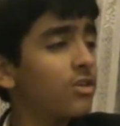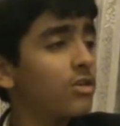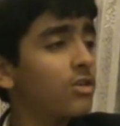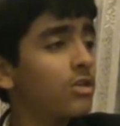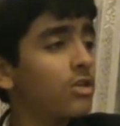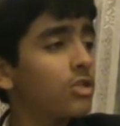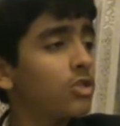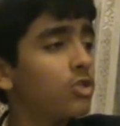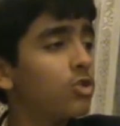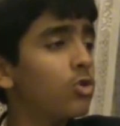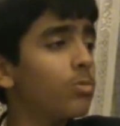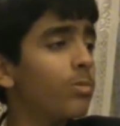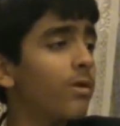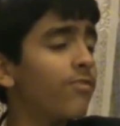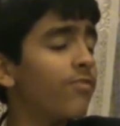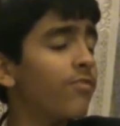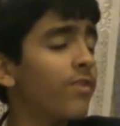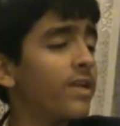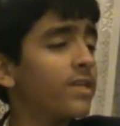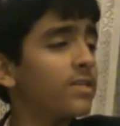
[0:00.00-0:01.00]
2 of my
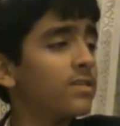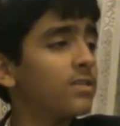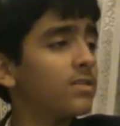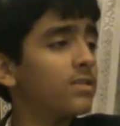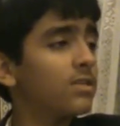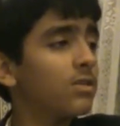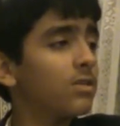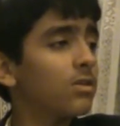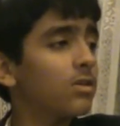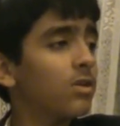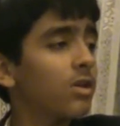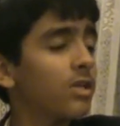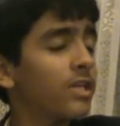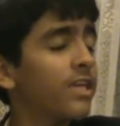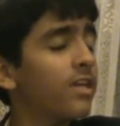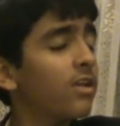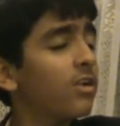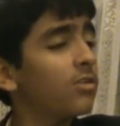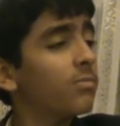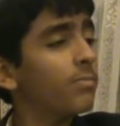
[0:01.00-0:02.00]
friends got
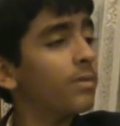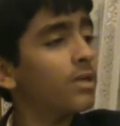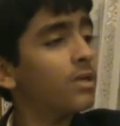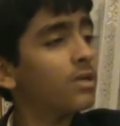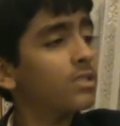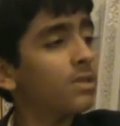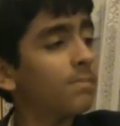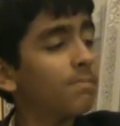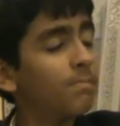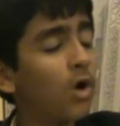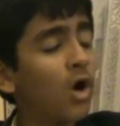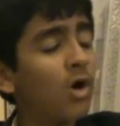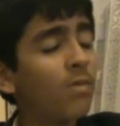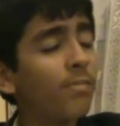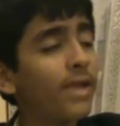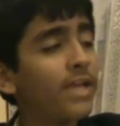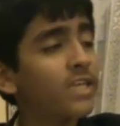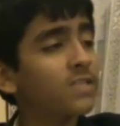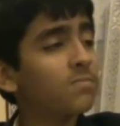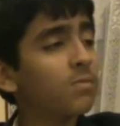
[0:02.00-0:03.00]
killed because a bomb
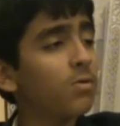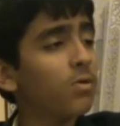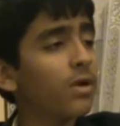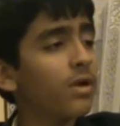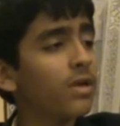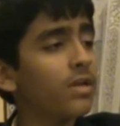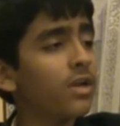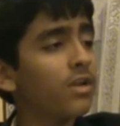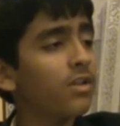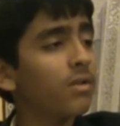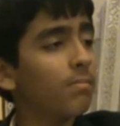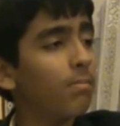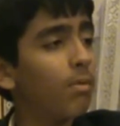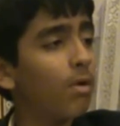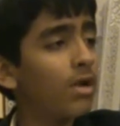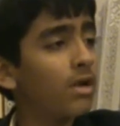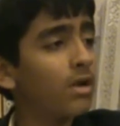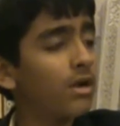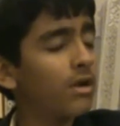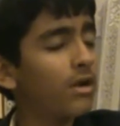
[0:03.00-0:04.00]
exploded near the
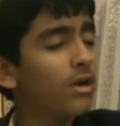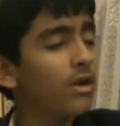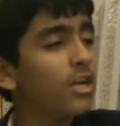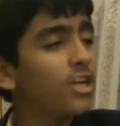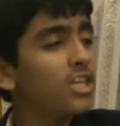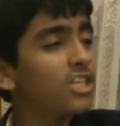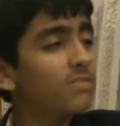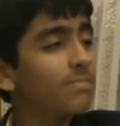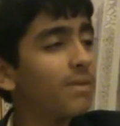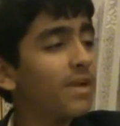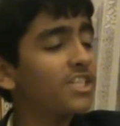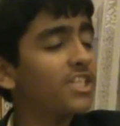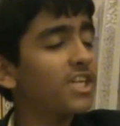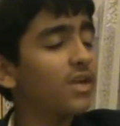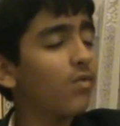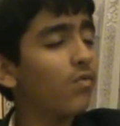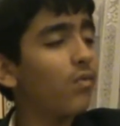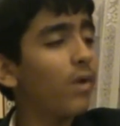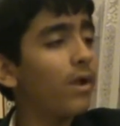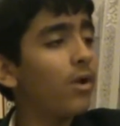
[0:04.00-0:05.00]
boiler, splashing
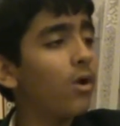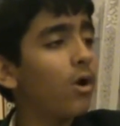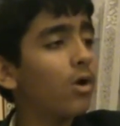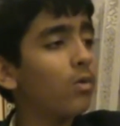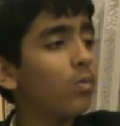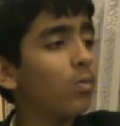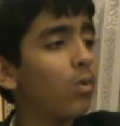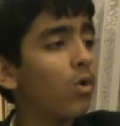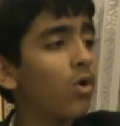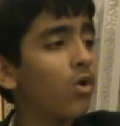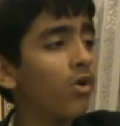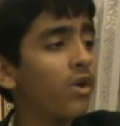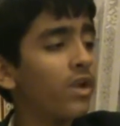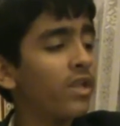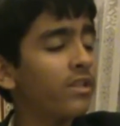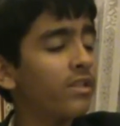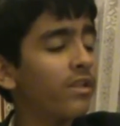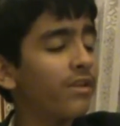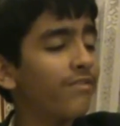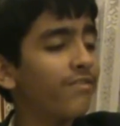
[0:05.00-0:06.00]
red hot water in
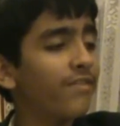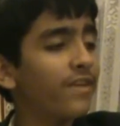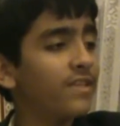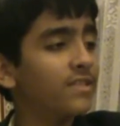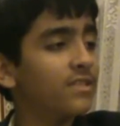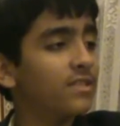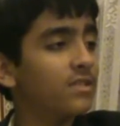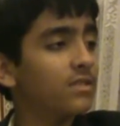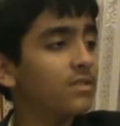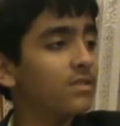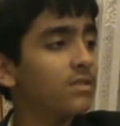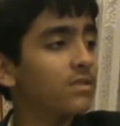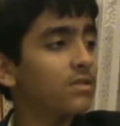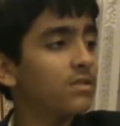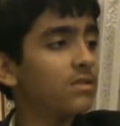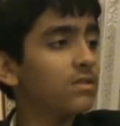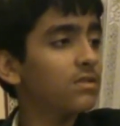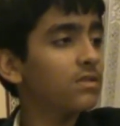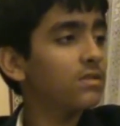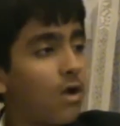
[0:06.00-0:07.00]
their faces.
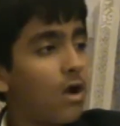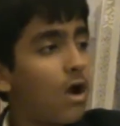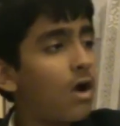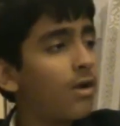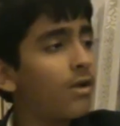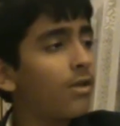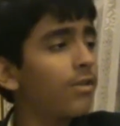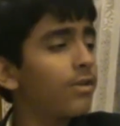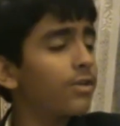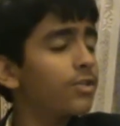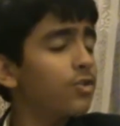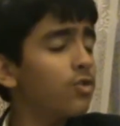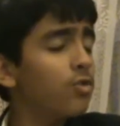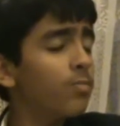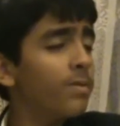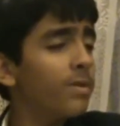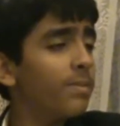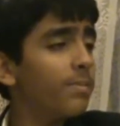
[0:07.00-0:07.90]
Another 2 people